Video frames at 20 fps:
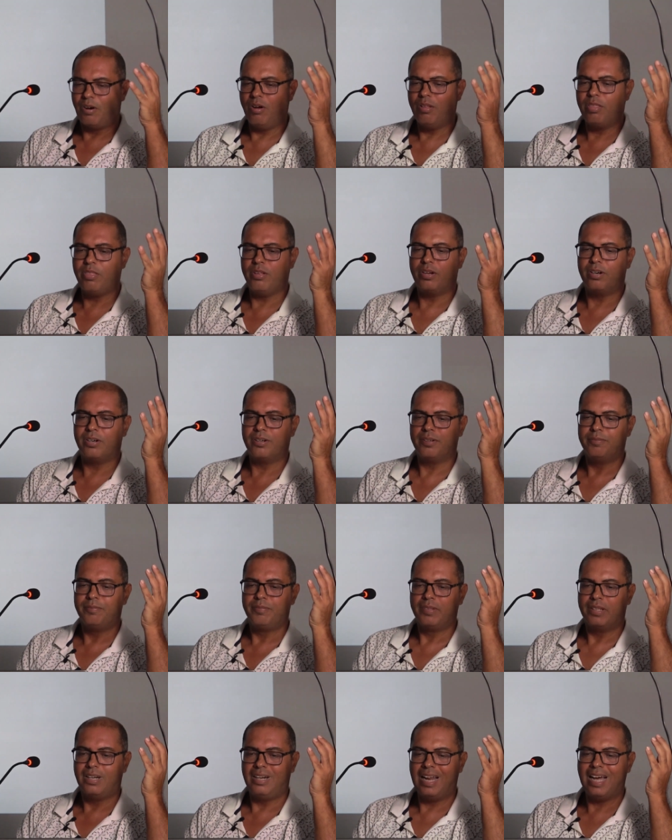other
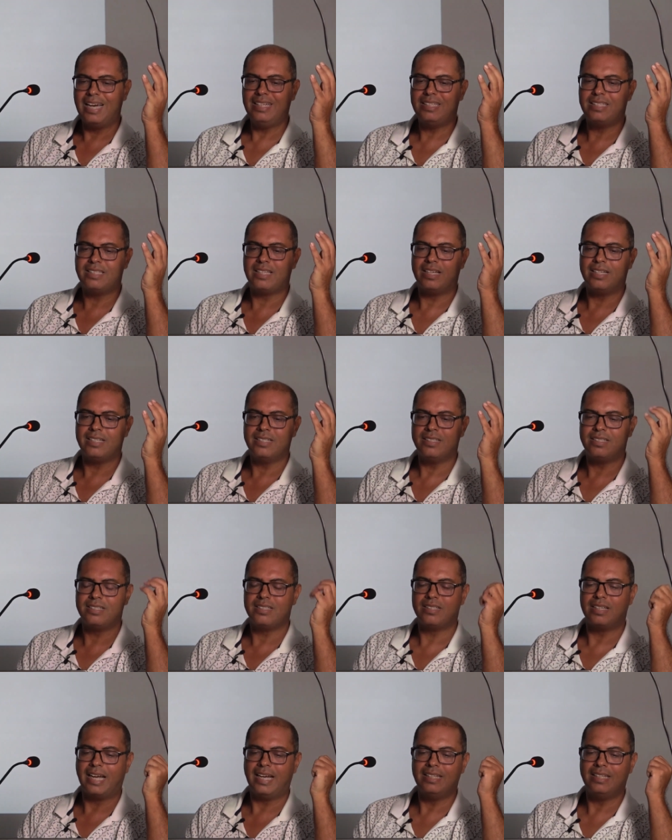license